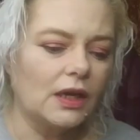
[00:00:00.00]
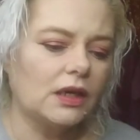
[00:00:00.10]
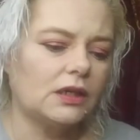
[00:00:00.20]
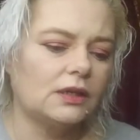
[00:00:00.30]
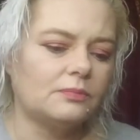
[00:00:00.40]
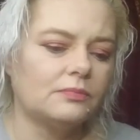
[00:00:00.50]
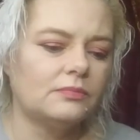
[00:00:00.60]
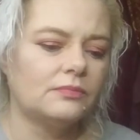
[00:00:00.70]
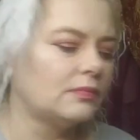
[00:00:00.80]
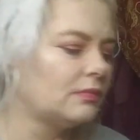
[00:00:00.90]
Um,
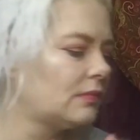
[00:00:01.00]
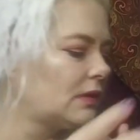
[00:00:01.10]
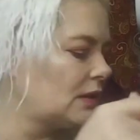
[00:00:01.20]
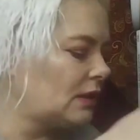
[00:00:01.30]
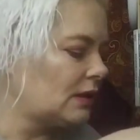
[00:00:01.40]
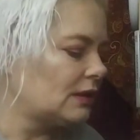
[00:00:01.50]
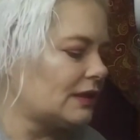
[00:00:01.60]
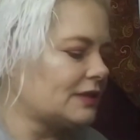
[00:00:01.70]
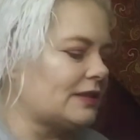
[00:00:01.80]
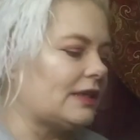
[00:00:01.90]

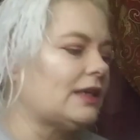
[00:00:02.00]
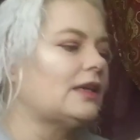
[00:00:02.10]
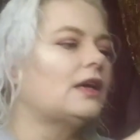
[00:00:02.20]
let's see.